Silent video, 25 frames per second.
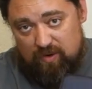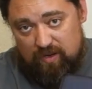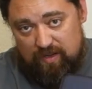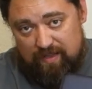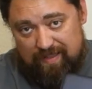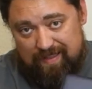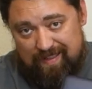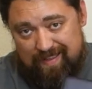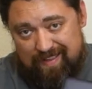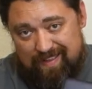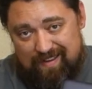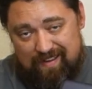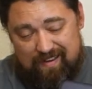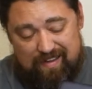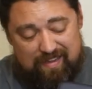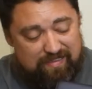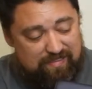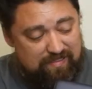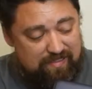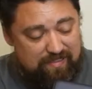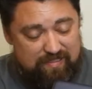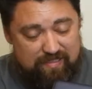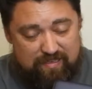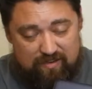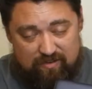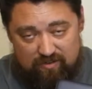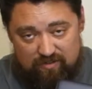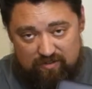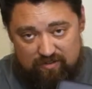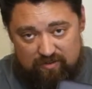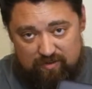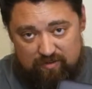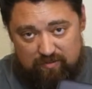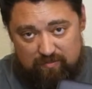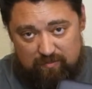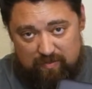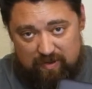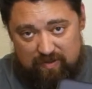Again, as I said earlier
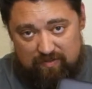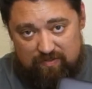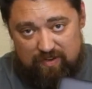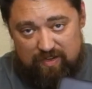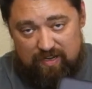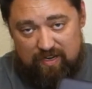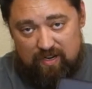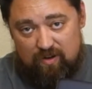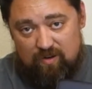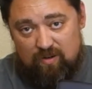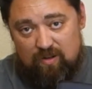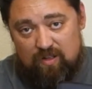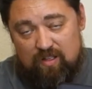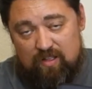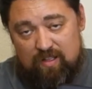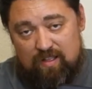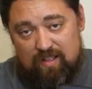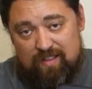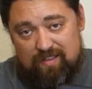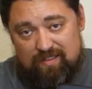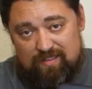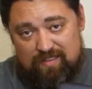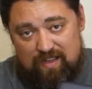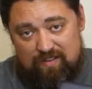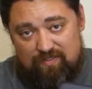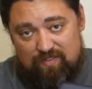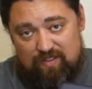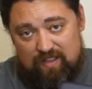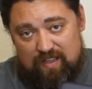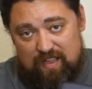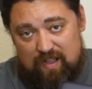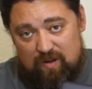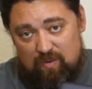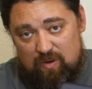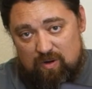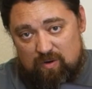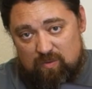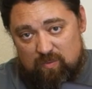in my video, definitely
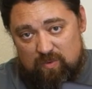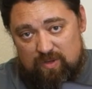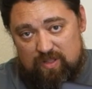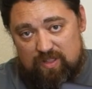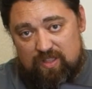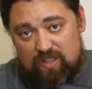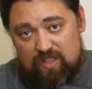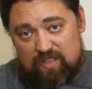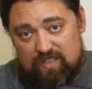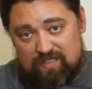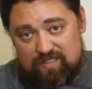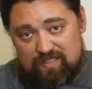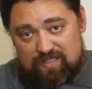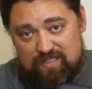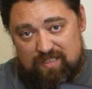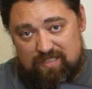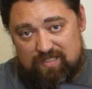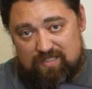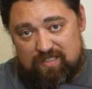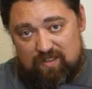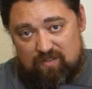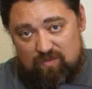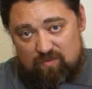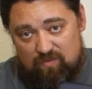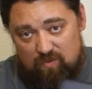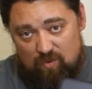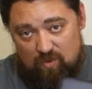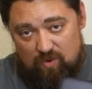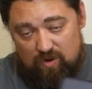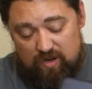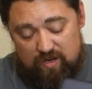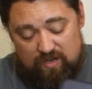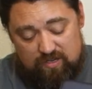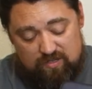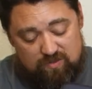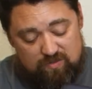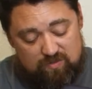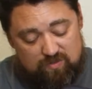get one with 64
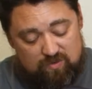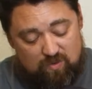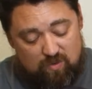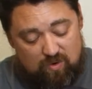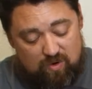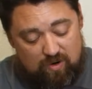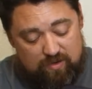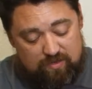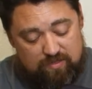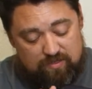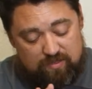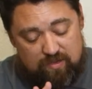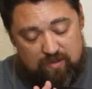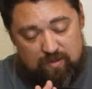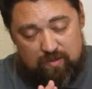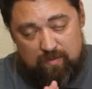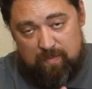gigs of storage.